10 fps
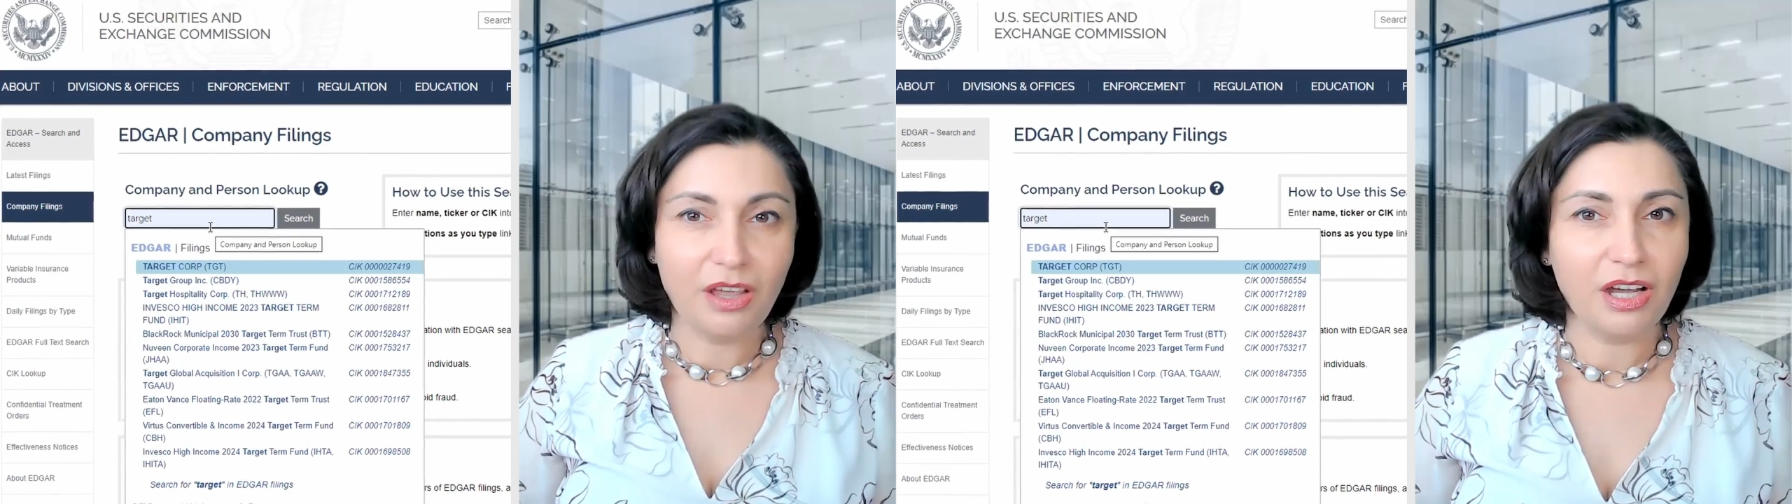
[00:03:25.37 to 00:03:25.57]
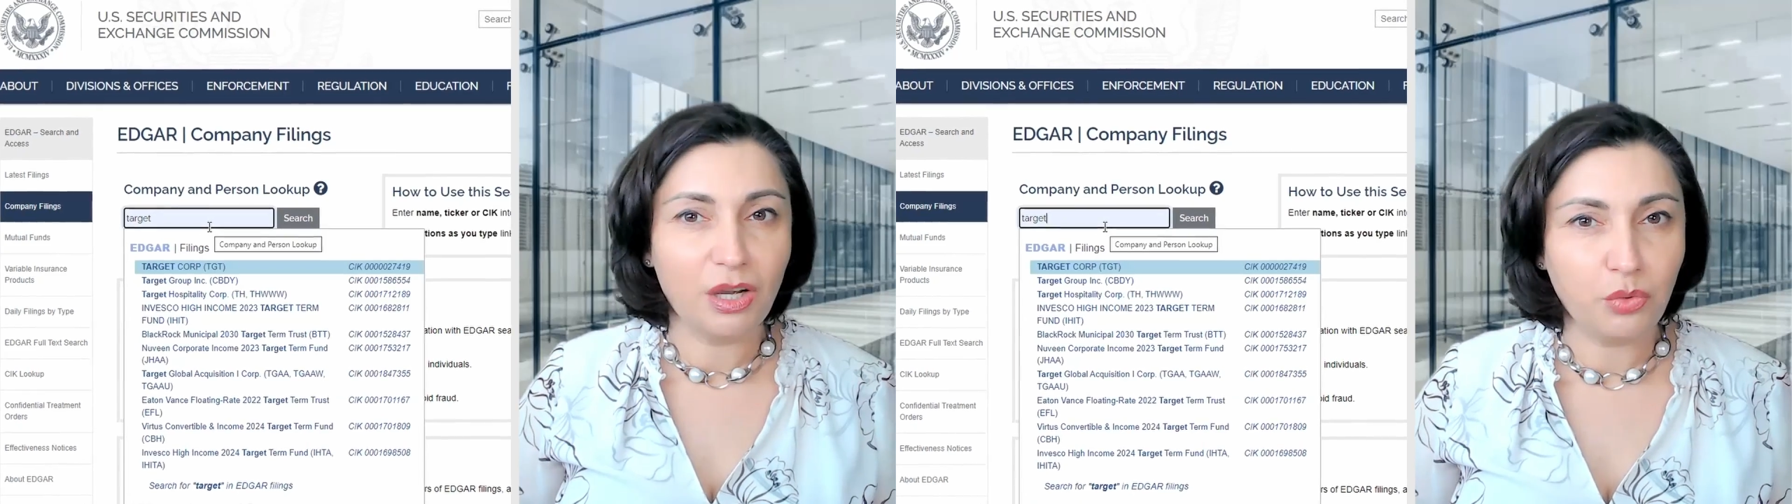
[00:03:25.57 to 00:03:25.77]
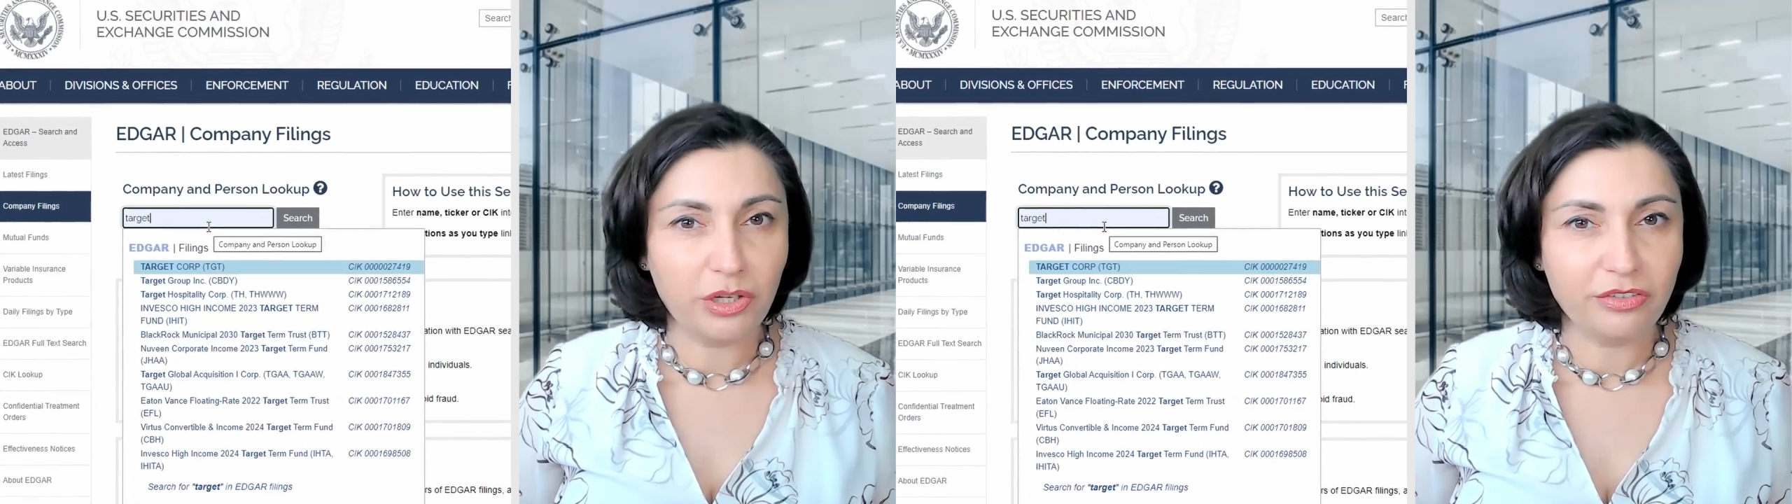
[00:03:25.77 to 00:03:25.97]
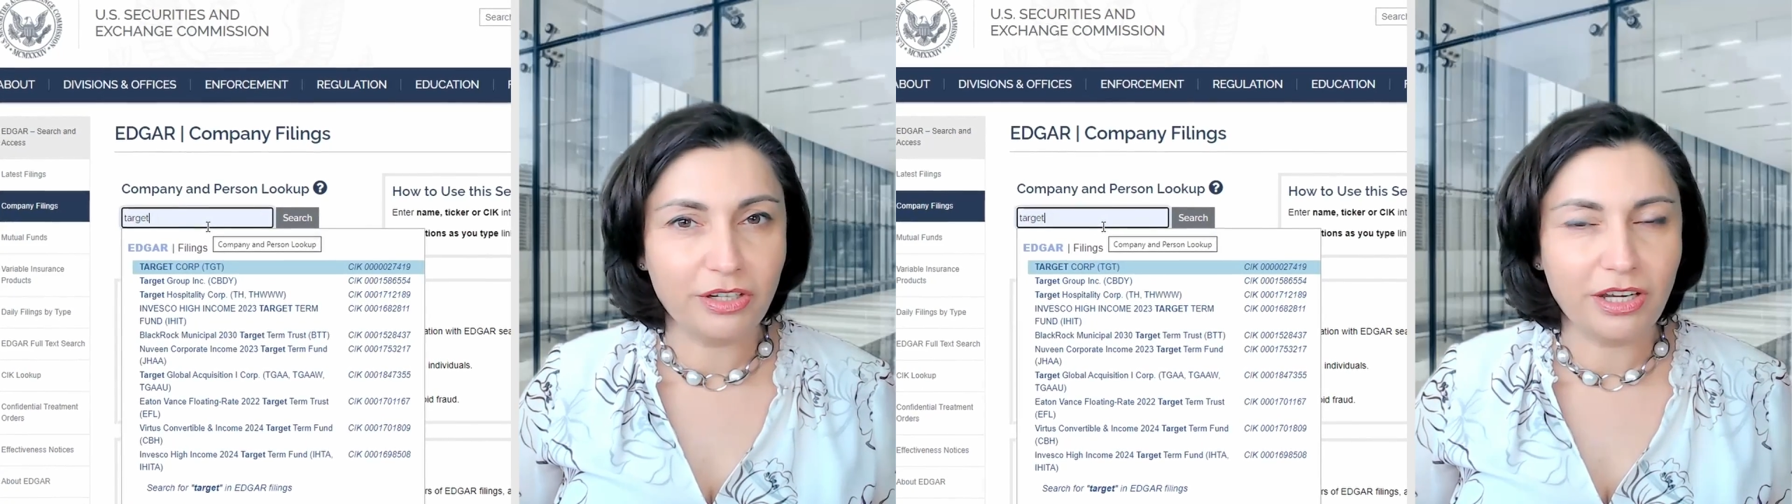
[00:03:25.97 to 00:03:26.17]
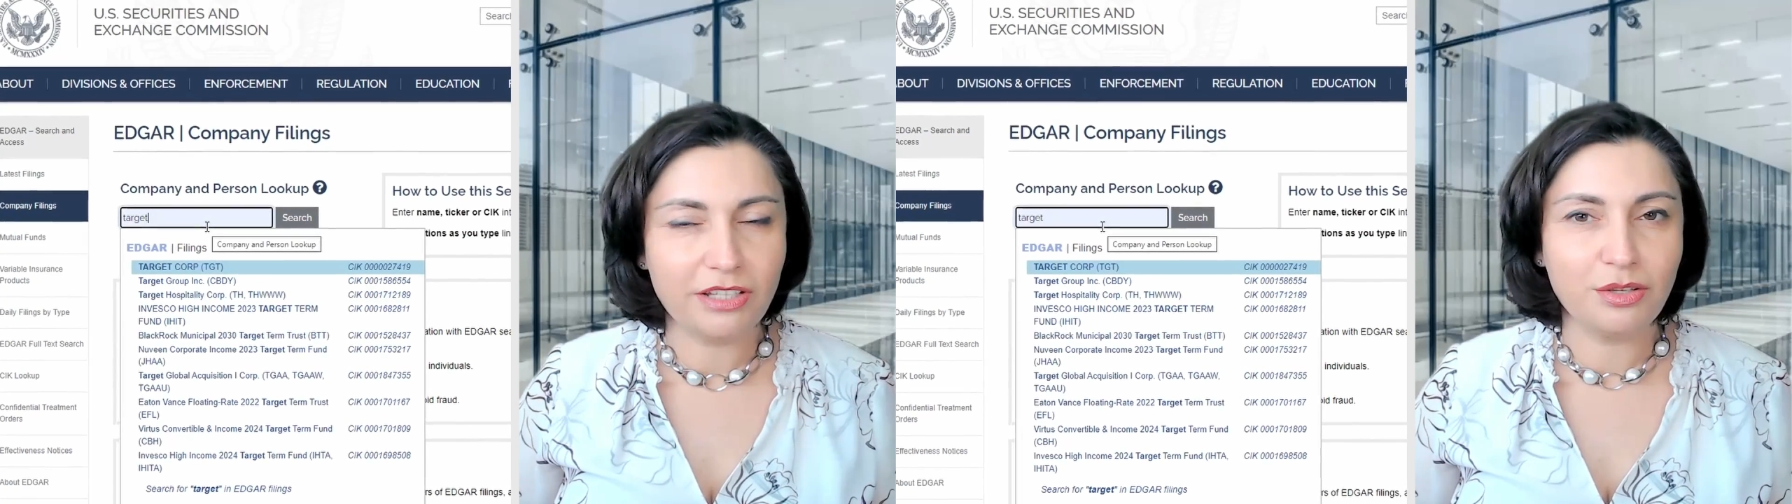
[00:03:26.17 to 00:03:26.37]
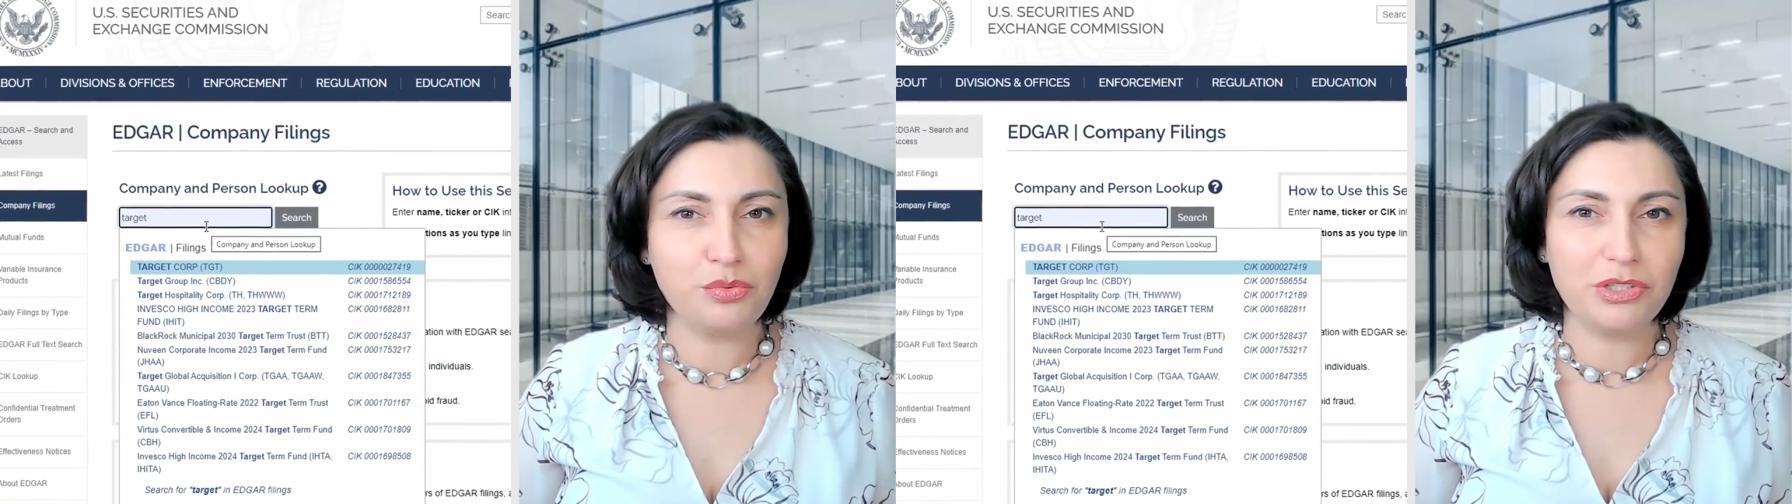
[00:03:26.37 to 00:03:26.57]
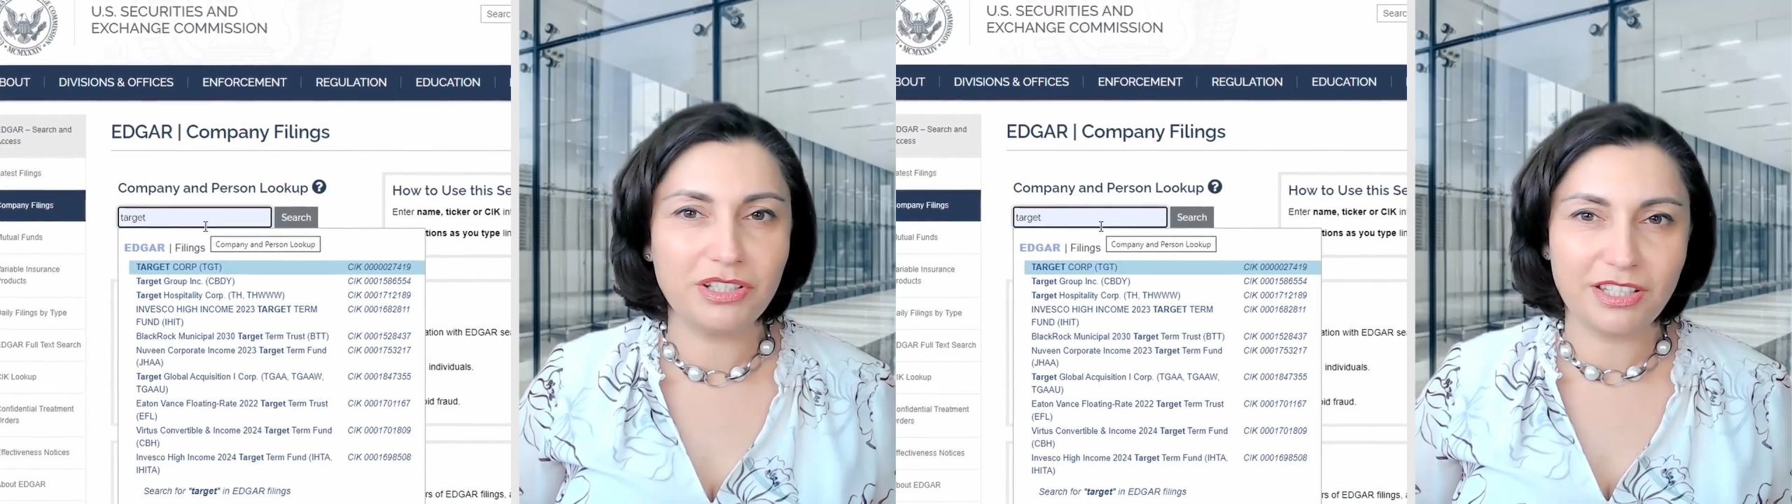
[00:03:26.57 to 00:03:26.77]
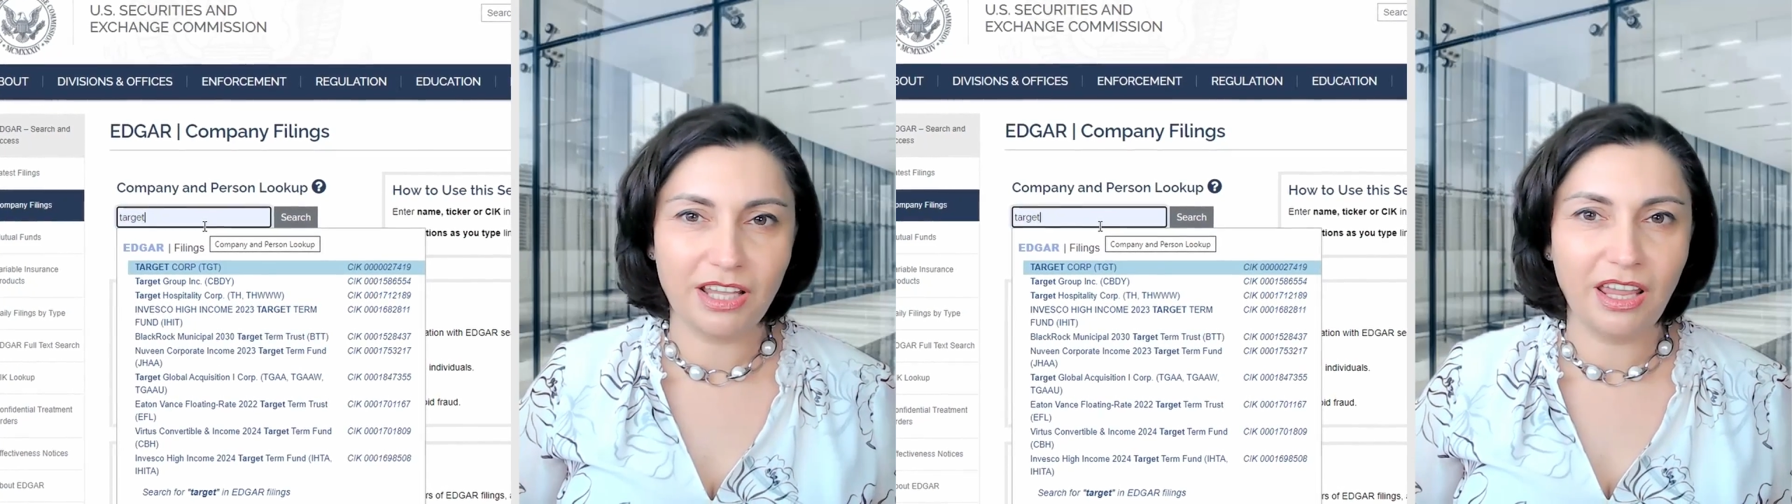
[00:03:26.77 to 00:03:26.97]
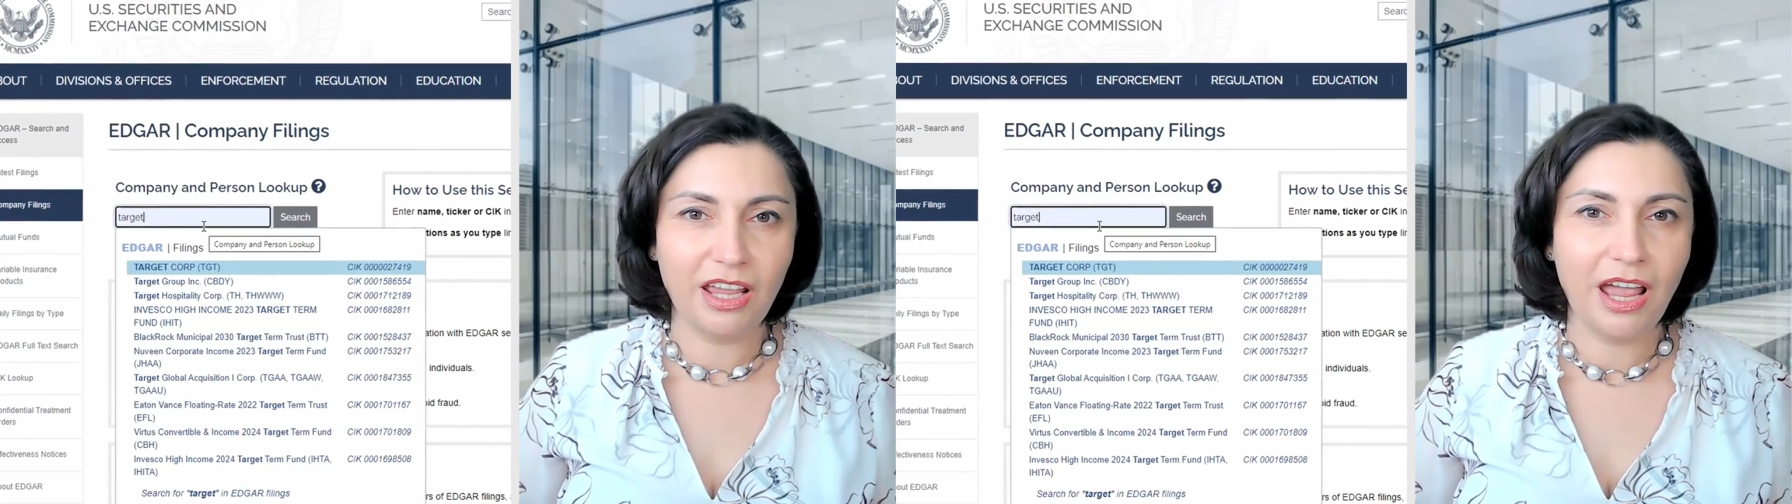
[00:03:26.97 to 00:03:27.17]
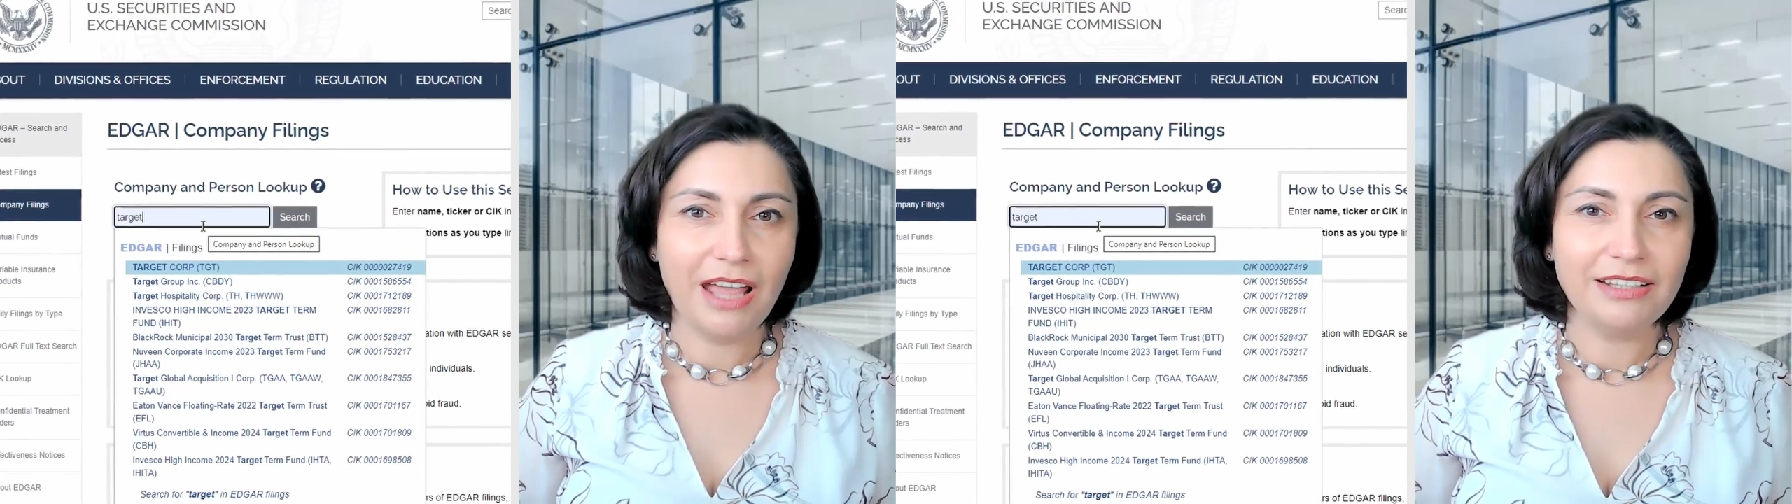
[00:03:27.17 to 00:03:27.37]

However, as you will see,